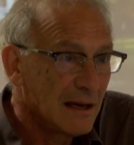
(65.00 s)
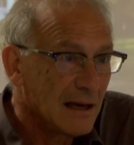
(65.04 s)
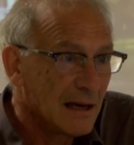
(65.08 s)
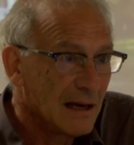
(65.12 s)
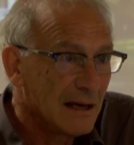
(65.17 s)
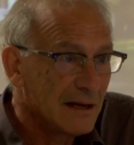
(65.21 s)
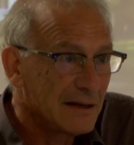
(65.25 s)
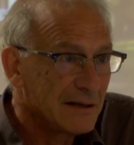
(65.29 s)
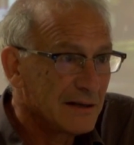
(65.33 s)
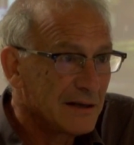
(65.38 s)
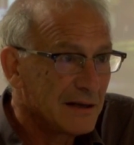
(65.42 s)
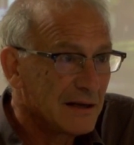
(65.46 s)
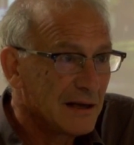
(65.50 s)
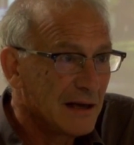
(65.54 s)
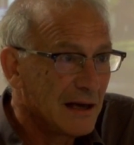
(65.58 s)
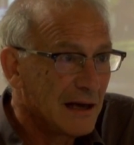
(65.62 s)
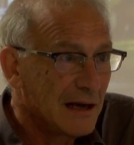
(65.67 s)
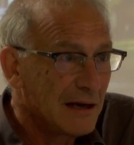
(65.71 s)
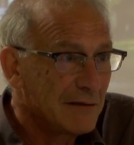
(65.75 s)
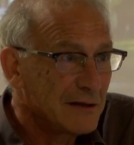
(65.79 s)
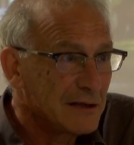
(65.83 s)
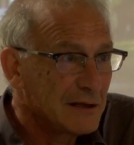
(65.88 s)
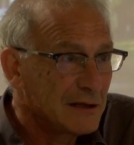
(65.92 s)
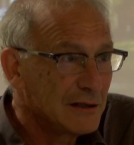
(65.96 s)
And
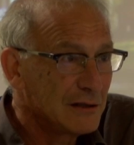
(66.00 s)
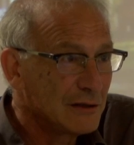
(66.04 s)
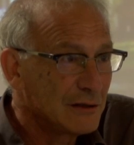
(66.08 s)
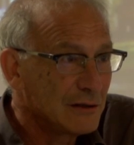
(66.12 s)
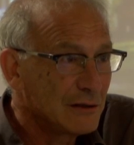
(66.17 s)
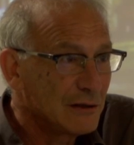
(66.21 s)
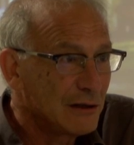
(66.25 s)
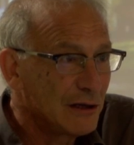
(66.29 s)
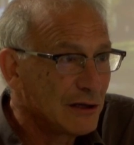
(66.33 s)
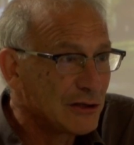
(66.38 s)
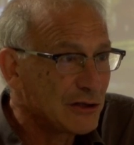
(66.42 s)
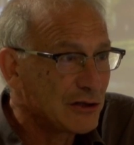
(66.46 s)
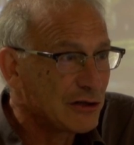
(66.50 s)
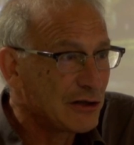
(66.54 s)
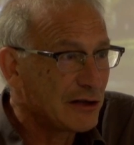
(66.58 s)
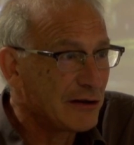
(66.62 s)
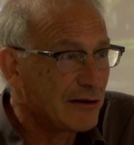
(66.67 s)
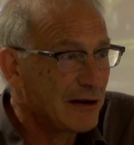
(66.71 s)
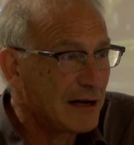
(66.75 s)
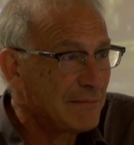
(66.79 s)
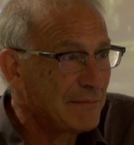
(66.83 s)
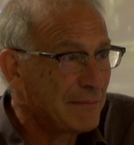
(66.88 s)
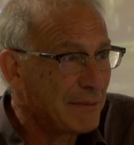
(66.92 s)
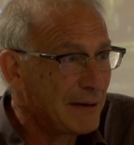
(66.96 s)
having lost
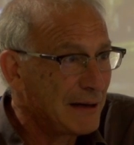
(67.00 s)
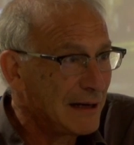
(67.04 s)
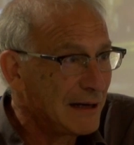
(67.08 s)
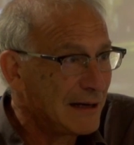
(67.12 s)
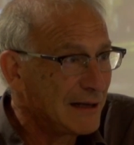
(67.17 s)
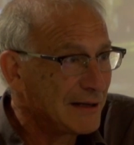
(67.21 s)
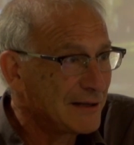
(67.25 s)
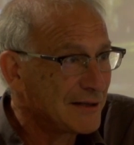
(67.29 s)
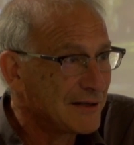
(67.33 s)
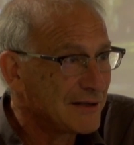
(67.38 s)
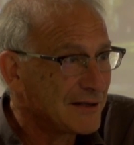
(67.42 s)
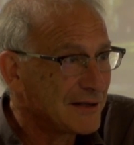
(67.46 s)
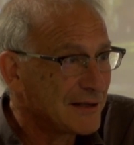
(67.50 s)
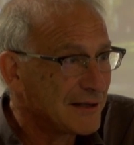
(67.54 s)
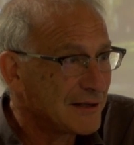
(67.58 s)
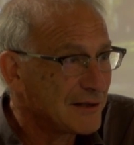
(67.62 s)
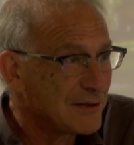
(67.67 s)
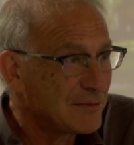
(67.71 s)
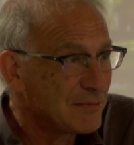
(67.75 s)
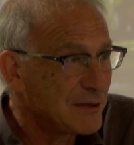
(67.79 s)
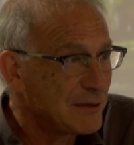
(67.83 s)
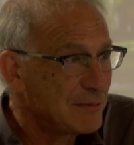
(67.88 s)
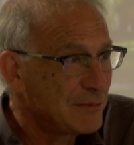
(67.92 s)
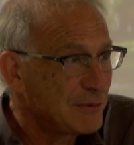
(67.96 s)
their empires, as
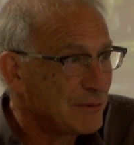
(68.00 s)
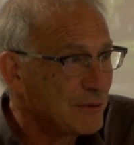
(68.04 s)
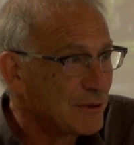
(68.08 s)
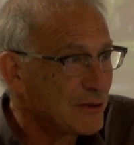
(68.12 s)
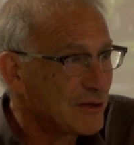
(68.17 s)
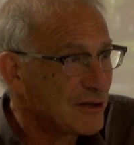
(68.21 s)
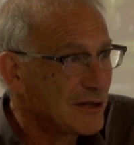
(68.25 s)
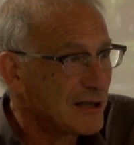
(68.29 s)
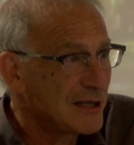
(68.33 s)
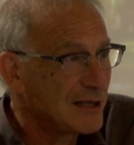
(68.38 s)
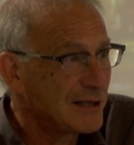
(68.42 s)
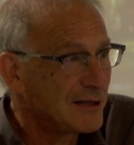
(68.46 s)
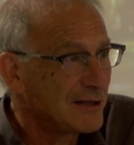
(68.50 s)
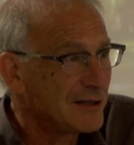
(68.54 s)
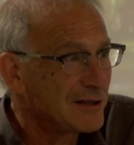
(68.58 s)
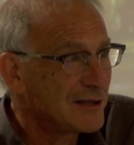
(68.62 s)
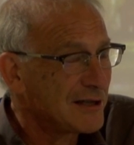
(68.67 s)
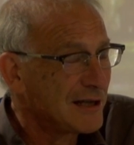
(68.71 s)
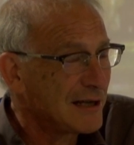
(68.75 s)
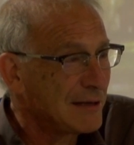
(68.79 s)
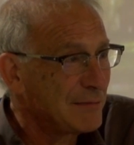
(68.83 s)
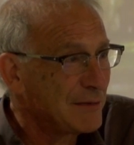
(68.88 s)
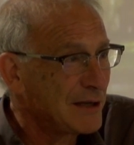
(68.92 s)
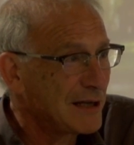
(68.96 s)
people were saying at the
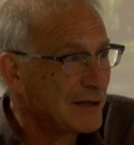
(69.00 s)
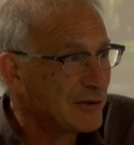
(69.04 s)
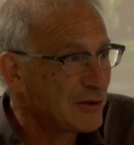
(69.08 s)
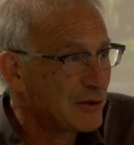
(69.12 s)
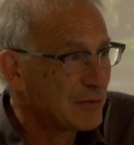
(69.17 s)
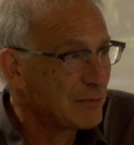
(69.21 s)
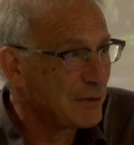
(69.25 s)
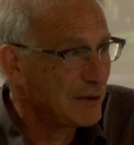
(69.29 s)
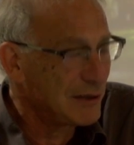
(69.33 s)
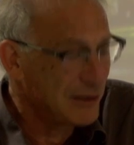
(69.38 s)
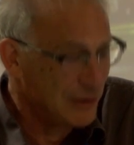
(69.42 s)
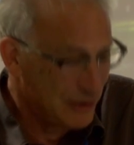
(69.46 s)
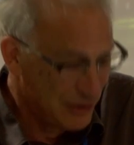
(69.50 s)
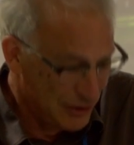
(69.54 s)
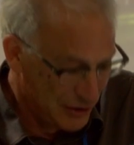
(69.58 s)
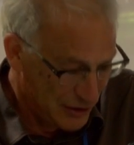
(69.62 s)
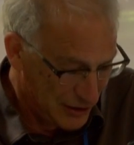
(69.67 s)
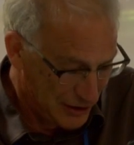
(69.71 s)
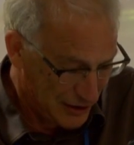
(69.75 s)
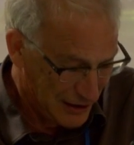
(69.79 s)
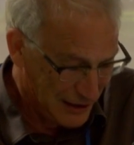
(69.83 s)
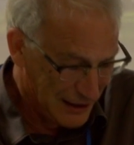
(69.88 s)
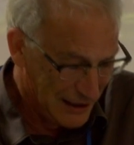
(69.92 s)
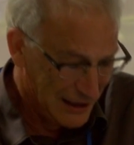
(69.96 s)
time, the
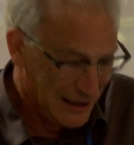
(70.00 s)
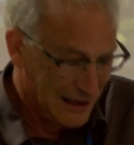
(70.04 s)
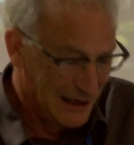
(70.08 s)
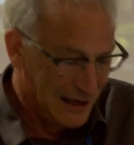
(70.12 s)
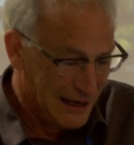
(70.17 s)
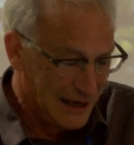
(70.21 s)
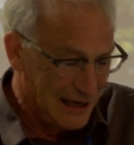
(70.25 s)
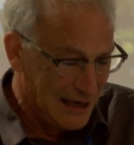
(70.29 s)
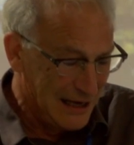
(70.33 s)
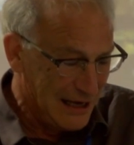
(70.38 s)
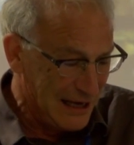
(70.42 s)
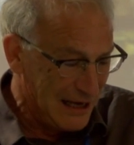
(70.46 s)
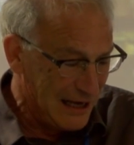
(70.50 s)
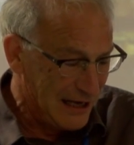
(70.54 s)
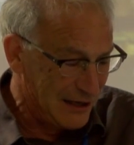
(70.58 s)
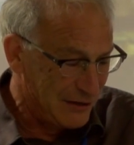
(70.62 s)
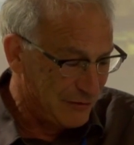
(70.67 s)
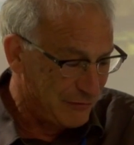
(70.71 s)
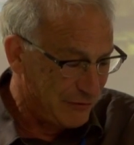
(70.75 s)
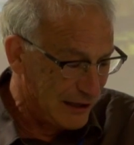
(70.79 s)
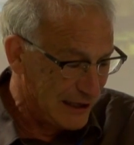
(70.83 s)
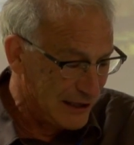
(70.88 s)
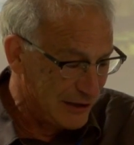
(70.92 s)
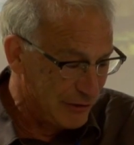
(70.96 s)
anthropologists had to
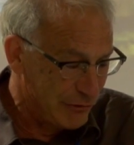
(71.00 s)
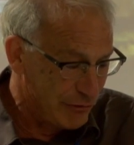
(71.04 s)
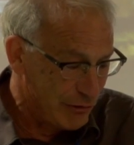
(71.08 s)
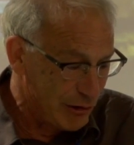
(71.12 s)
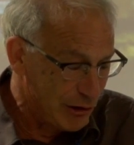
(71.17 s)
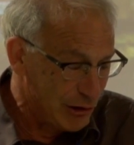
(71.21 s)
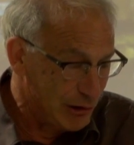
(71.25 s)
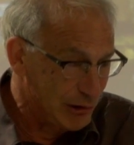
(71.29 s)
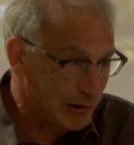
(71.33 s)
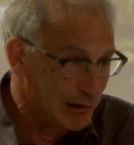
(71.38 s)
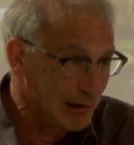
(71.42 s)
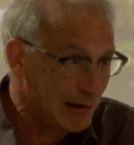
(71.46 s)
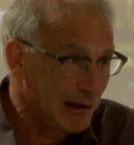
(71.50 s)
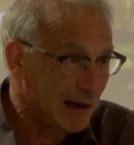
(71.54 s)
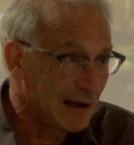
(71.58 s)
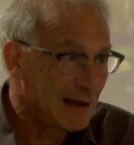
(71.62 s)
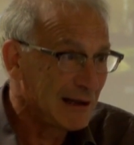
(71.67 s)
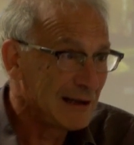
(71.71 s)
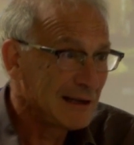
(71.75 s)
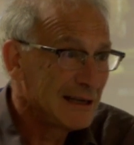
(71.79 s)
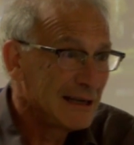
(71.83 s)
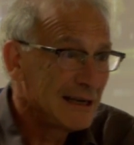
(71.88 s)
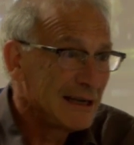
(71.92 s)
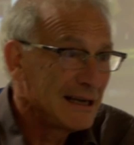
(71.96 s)
find a role,
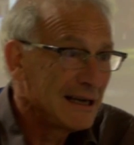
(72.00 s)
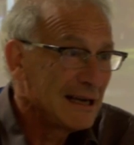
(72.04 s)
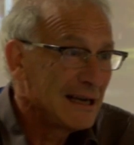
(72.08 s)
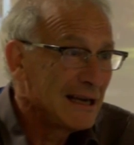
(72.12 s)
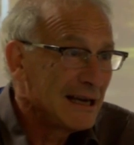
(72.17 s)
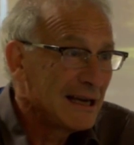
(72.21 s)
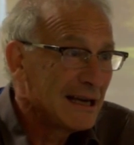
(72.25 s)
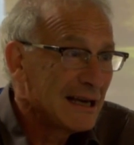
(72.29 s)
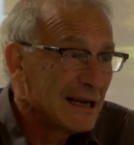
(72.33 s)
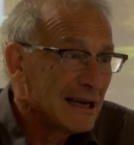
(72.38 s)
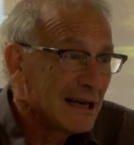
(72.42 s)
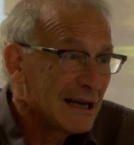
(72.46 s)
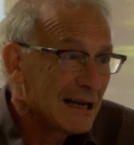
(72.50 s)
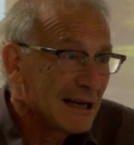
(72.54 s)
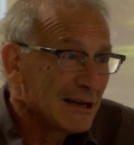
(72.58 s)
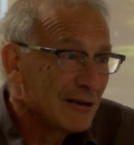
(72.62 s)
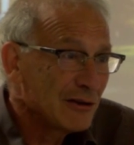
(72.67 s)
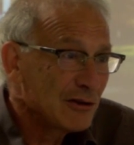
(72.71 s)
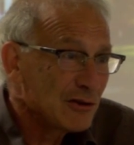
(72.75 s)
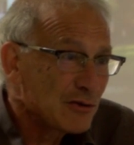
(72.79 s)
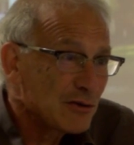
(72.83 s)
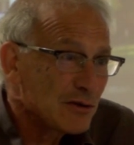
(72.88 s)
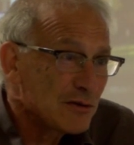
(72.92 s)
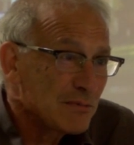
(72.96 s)
and
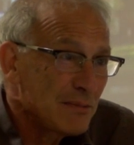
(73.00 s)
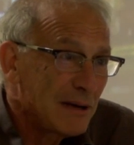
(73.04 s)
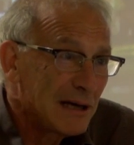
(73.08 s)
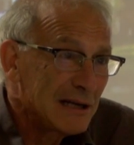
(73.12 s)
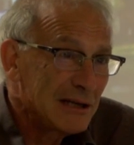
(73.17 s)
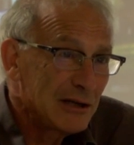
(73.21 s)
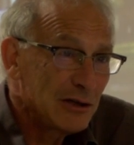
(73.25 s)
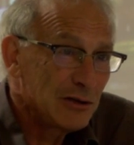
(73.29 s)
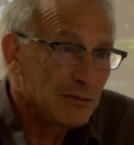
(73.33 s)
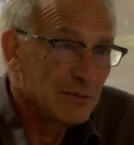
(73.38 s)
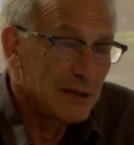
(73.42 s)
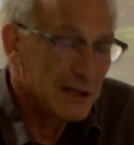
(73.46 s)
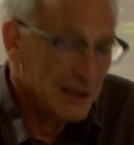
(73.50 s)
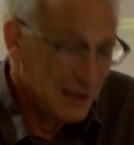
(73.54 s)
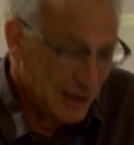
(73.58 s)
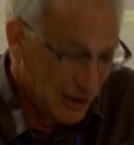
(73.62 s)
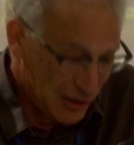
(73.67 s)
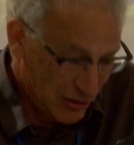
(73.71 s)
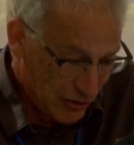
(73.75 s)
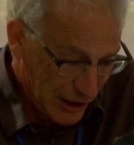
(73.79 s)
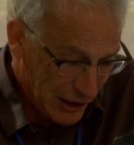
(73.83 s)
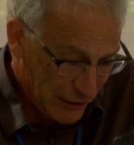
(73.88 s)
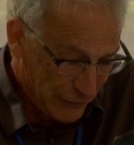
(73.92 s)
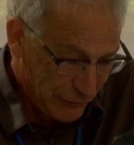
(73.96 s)
this was by no means
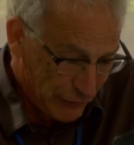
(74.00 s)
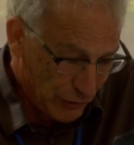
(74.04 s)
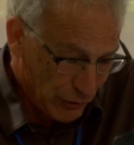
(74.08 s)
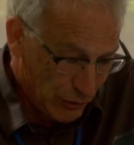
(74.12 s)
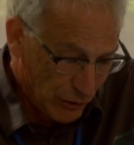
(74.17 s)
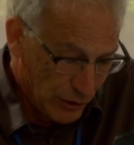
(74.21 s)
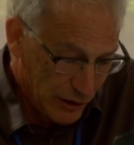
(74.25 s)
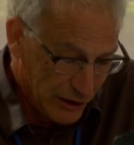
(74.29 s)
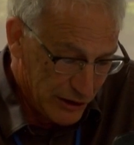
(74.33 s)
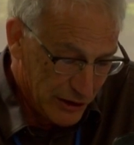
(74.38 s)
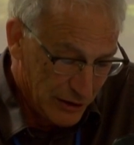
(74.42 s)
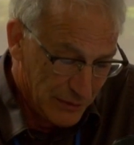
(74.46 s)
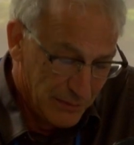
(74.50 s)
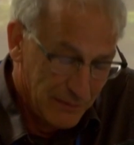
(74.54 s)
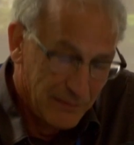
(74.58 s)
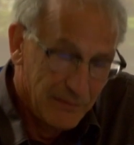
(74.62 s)
straightforward.